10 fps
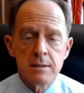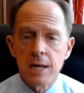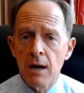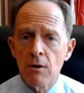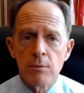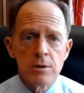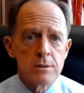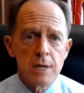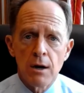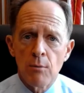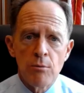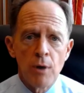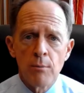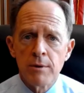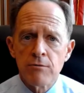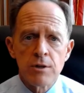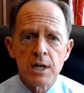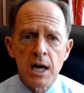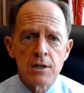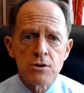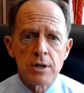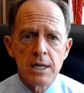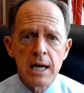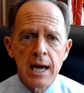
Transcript: terrible, terrible moment for the country